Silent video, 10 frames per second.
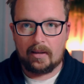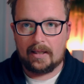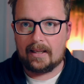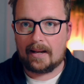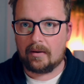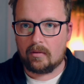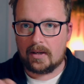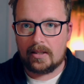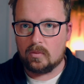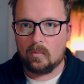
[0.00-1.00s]
like
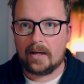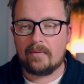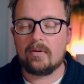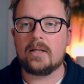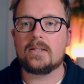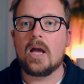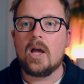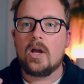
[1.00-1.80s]
categories or whatever it is,